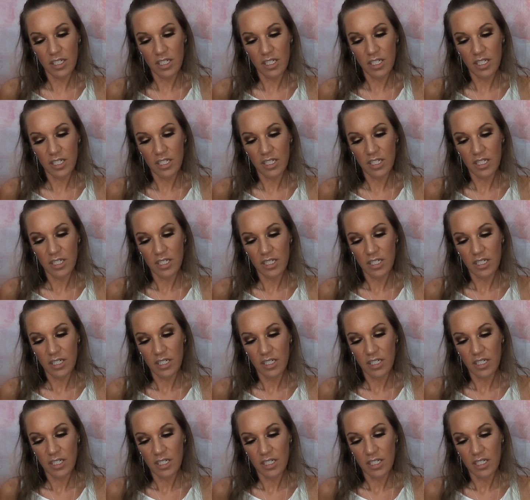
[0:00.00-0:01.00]

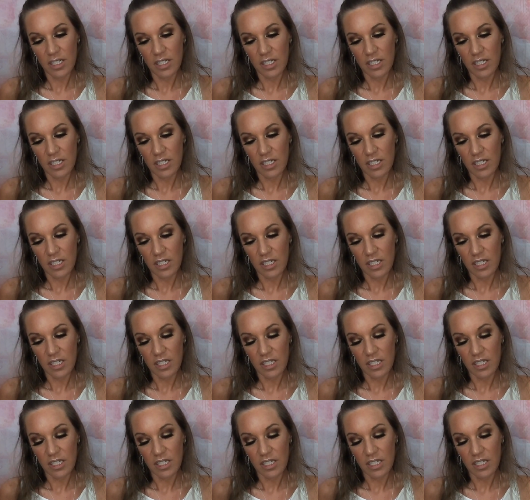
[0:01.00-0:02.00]

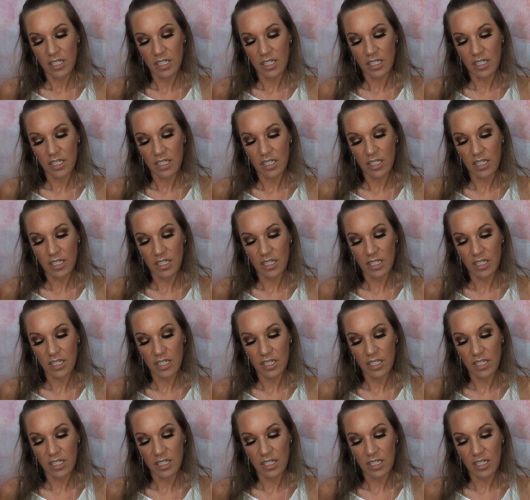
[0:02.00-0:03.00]

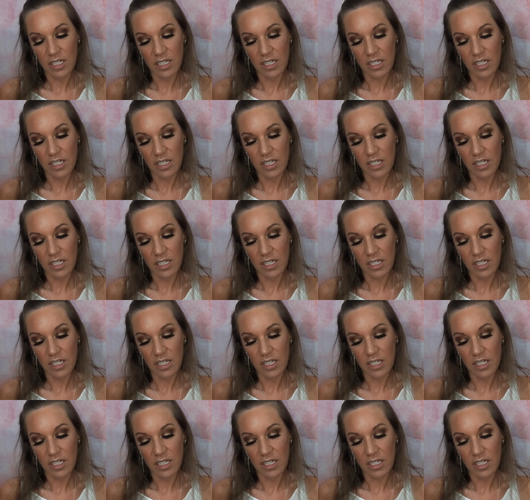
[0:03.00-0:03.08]
(silence)